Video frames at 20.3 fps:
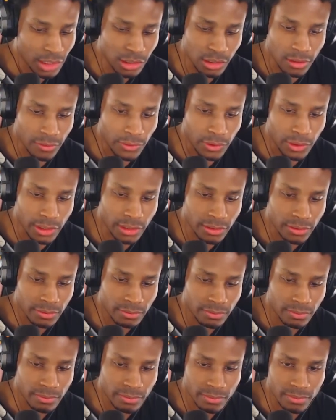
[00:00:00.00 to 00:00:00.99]
just go for it.
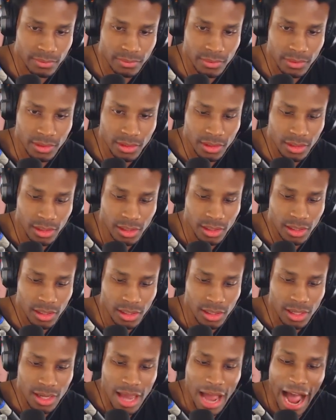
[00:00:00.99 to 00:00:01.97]

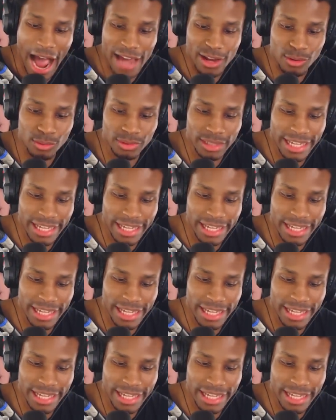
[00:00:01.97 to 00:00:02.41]
I